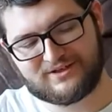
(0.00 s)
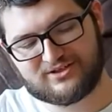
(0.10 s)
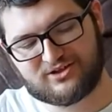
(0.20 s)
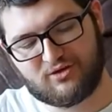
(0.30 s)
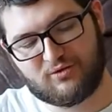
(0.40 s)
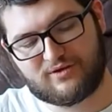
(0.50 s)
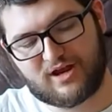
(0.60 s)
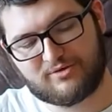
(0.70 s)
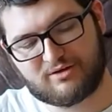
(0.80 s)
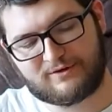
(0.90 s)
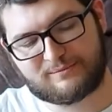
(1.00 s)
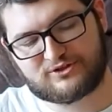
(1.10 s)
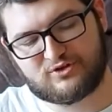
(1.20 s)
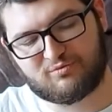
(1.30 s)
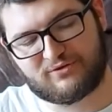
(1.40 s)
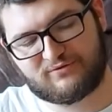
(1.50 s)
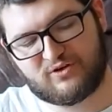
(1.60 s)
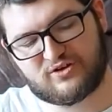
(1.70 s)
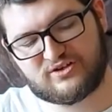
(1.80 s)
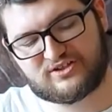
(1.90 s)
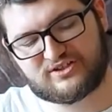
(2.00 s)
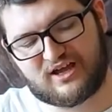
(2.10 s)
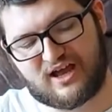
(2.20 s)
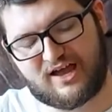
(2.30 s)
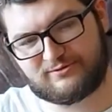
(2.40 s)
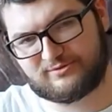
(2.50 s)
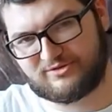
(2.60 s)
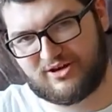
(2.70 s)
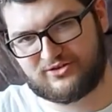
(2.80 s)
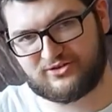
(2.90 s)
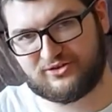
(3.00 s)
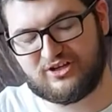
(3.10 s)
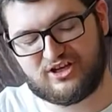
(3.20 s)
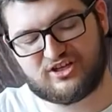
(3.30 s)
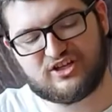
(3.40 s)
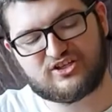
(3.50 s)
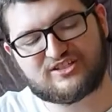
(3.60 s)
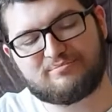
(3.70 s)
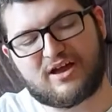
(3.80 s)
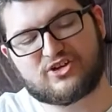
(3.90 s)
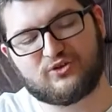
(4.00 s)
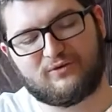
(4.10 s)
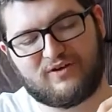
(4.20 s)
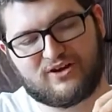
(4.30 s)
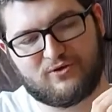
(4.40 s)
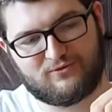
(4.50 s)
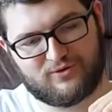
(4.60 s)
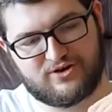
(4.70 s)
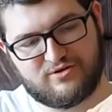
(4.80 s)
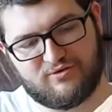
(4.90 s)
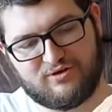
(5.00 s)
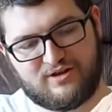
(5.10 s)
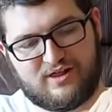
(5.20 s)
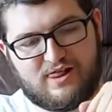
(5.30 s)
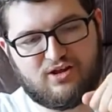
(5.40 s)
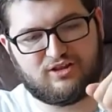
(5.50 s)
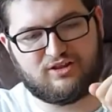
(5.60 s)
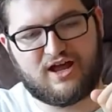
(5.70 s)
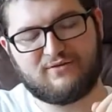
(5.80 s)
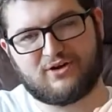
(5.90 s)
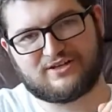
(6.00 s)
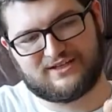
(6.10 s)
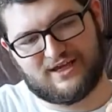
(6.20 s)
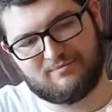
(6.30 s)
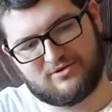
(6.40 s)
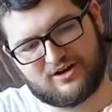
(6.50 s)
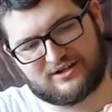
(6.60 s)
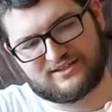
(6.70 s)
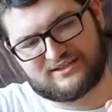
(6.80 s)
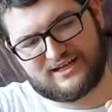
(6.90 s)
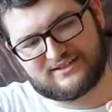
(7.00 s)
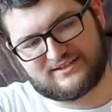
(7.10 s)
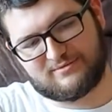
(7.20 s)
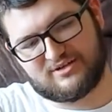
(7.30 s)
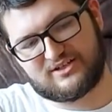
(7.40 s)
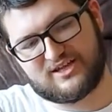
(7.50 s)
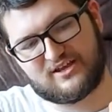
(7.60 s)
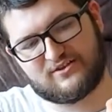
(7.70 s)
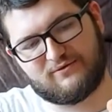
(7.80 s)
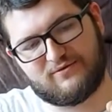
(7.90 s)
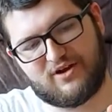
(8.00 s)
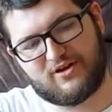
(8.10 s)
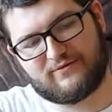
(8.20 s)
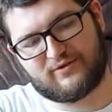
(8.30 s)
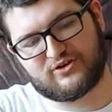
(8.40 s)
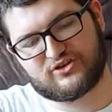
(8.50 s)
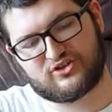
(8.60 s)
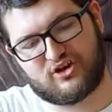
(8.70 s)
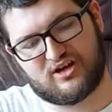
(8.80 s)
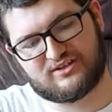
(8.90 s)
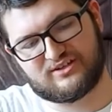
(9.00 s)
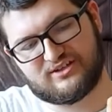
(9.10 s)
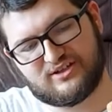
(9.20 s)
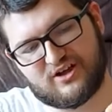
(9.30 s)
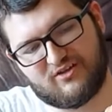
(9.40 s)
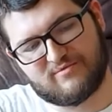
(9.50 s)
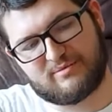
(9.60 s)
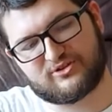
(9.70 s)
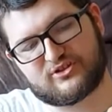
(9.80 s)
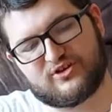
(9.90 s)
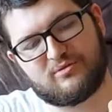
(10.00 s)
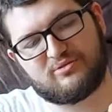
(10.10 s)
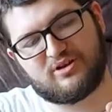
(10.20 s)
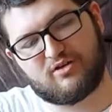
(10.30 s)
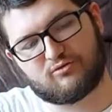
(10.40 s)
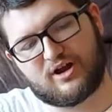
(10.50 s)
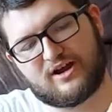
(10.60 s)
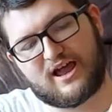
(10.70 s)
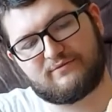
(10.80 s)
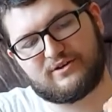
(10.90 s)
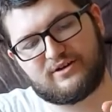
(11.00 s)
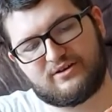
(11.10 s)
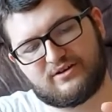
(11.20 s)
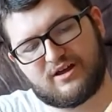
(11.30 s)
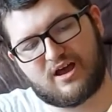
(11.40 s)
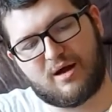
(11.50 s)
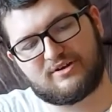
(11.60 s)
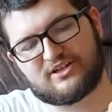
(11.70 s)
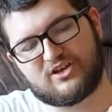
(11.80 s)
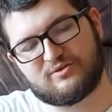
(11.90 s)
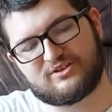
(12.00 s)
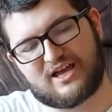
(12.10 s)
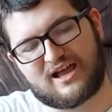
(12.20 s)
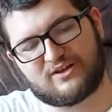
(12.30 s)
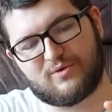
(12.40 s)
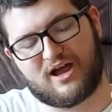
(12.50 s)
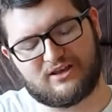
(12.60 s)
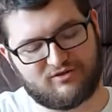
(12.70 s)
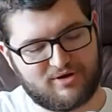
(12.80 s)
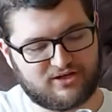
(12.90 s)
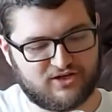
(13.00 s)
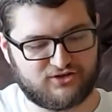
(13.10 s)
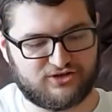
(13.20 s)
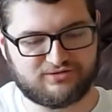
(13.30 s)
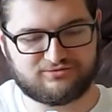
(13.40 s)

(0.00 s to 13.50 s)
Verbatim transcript: So that'll be coming up soon, but first, I have some special, special video for you. Live on tape, you're going to get to see me take the very first shot of maple syrup. And right after, I'm going to tell you exactly why I love my country.